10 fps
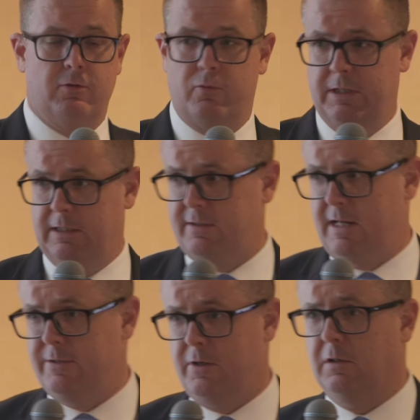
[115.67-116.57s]
or
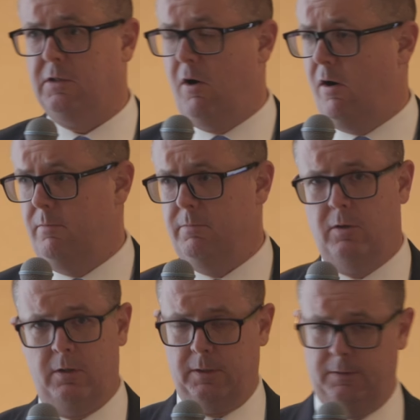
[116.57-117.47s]
realestate.com,
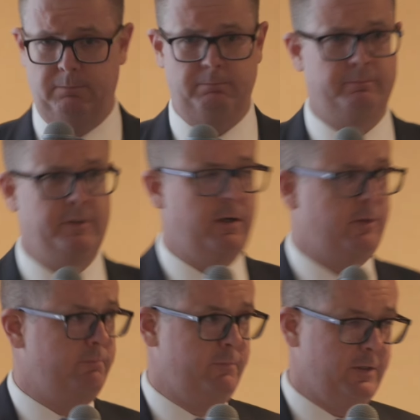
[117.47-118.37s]
or
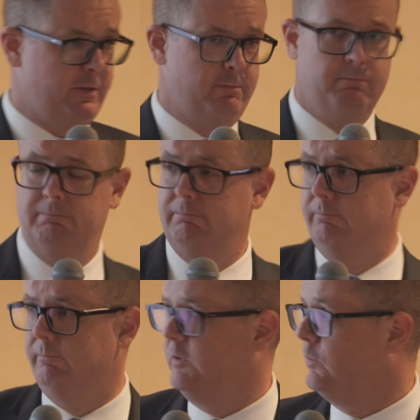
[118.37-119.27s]
just
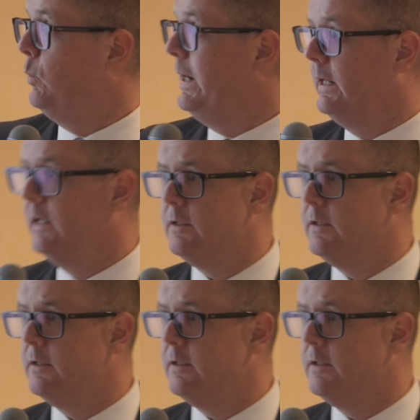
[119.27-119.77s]
winging